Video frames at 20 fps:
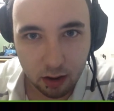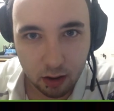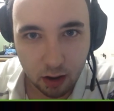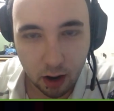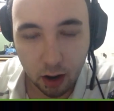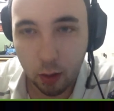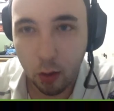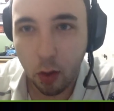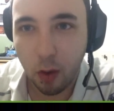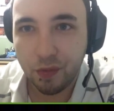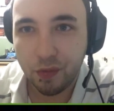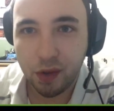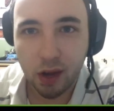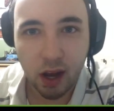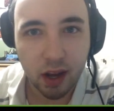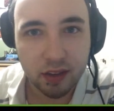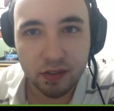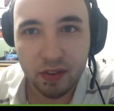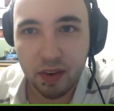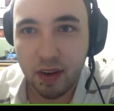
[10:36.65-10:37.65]
I don't know if you
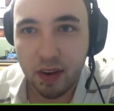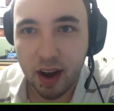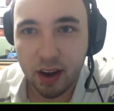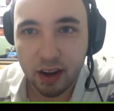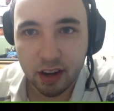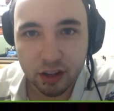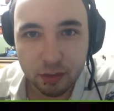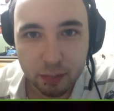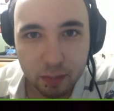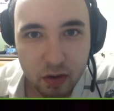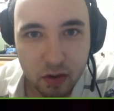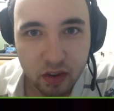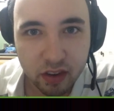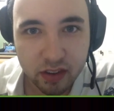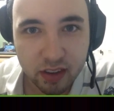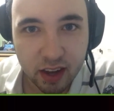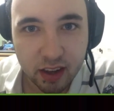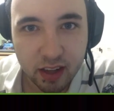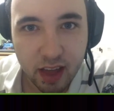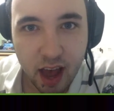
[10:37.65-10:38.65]
guys have ever had an experience
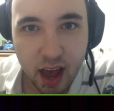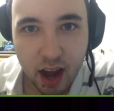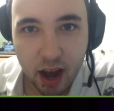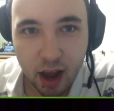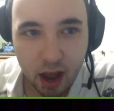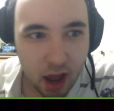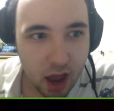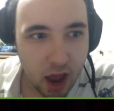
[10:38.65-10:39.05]
like that.